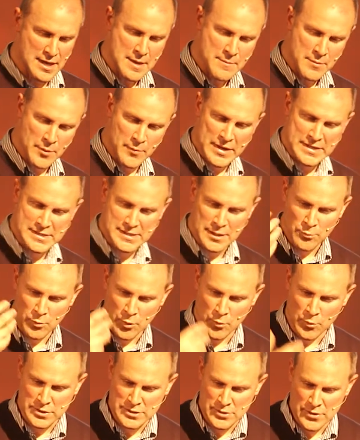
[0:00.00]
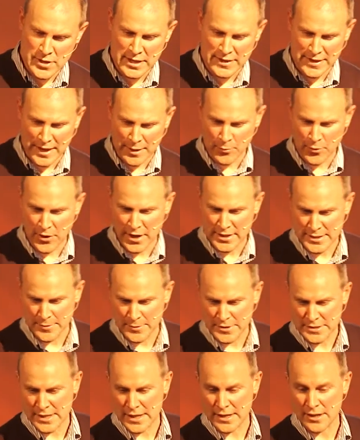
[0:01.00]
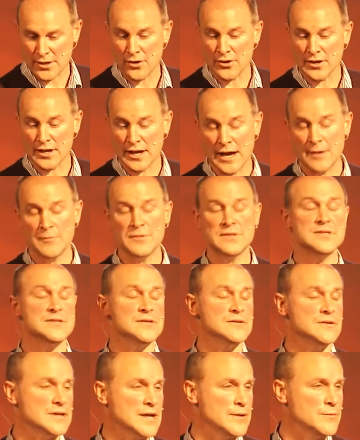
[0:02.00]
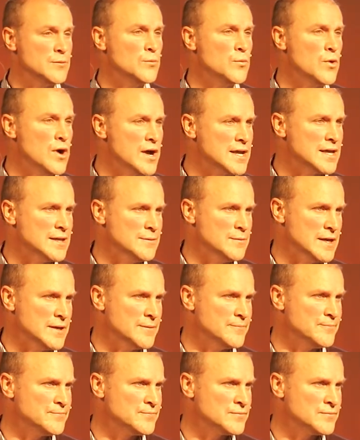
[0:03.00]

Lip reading: But basically what we're doing in that prayer time is saying, God, come and work in me.